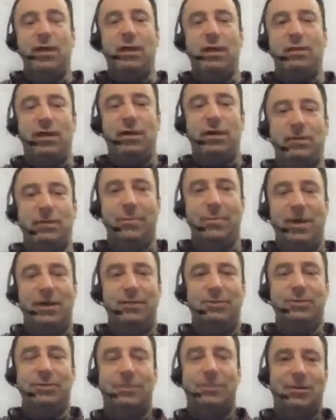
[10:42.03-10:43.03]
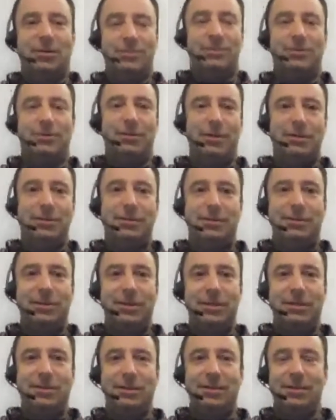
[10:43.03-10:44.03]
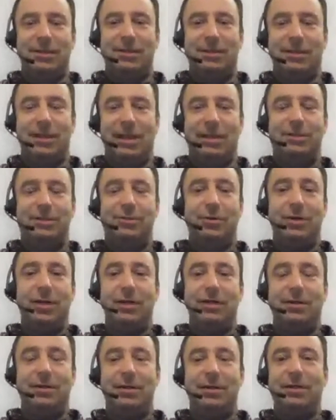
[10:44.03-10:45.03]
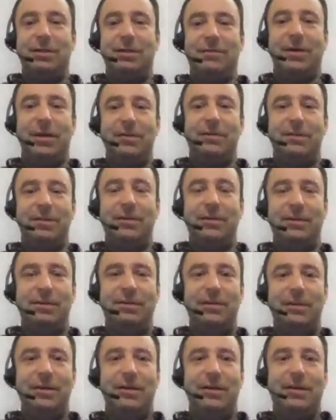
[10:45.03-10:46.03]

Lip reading: think Michael Chucha also is teaching these electronic devices,